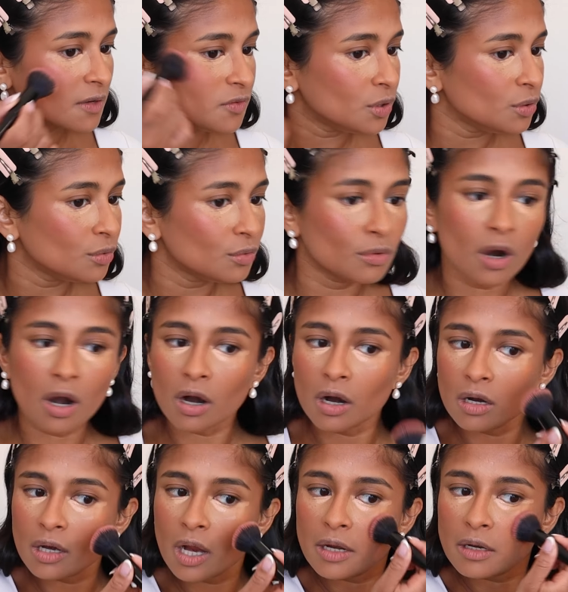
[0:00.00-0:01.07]
if you
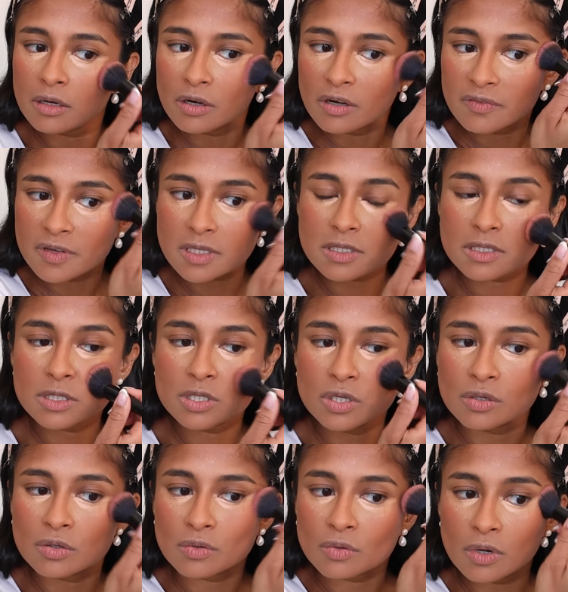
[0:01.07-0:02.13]
are kind of nervous
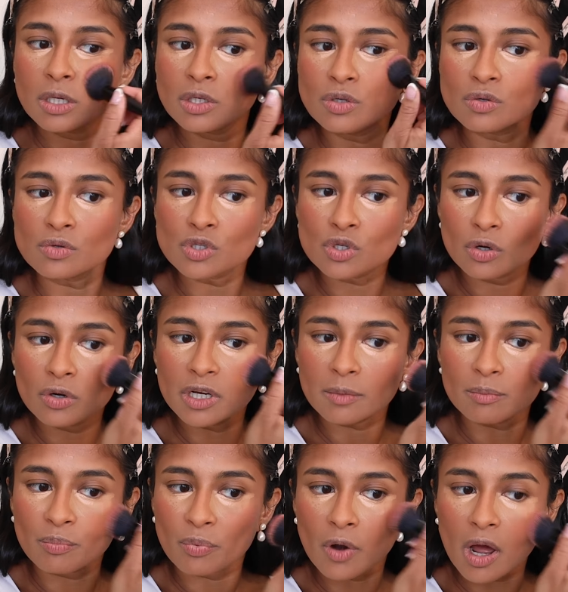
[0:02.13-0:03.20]
to use
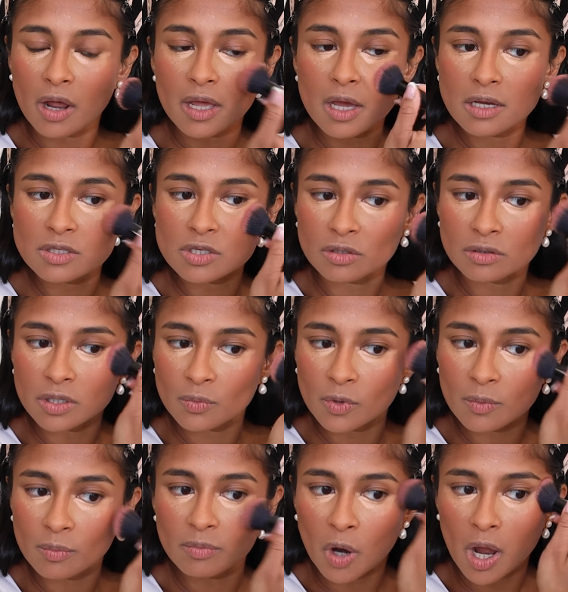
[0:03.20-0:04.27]
cream products or
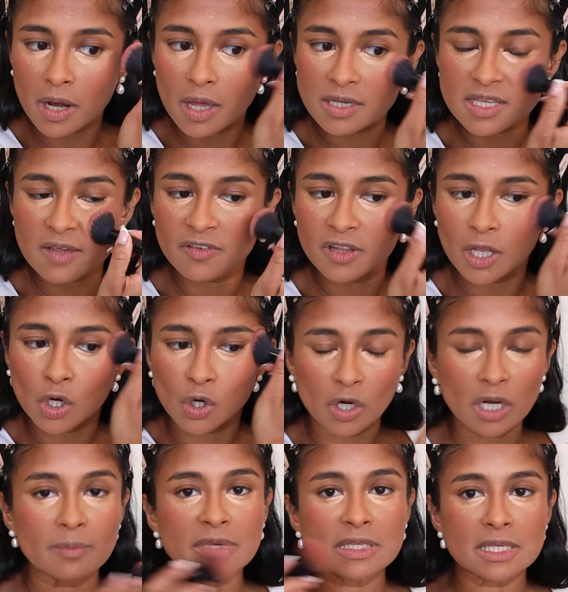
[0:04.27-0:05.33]
liquid products, I feel like
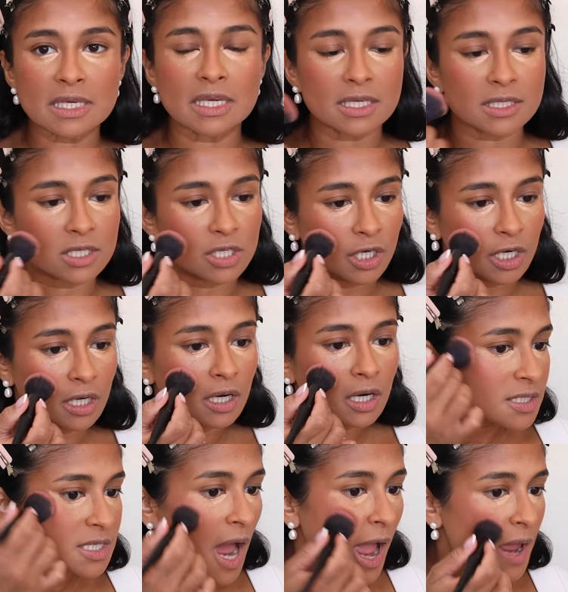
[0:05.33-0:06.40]
cream is the easier
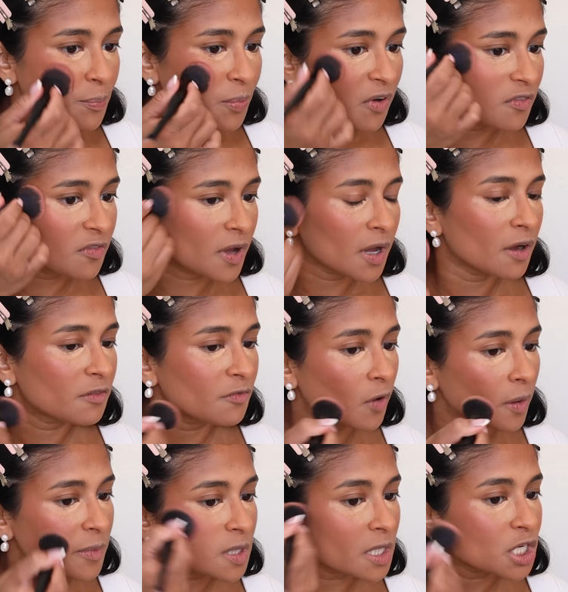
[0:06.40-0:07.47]
type of
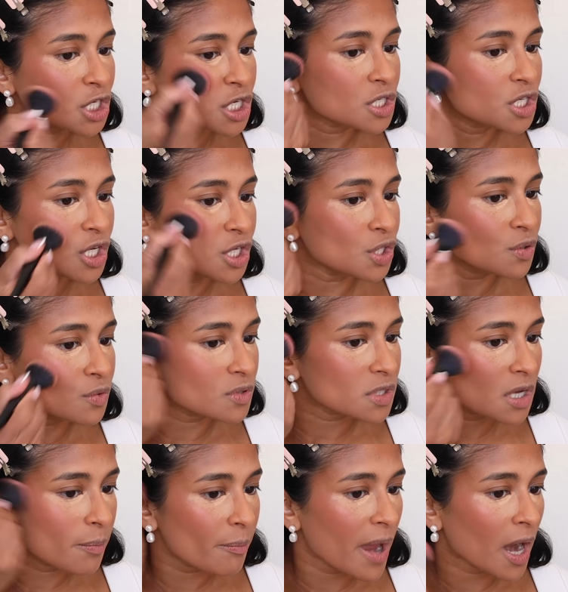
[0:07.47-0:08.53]
formulation to use
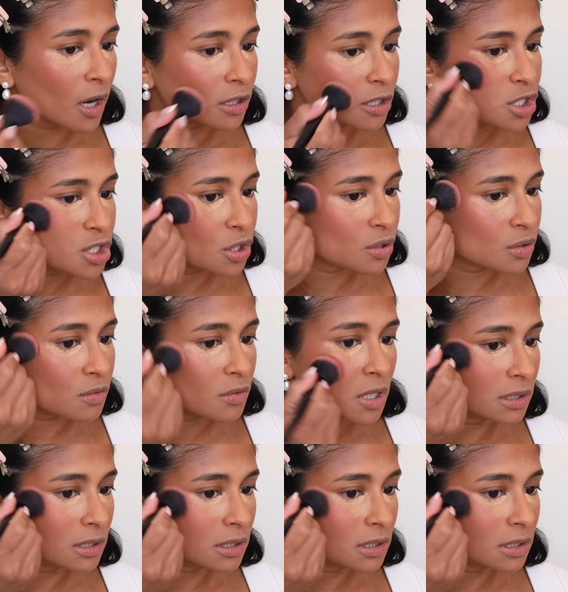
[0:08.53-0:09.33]
compared to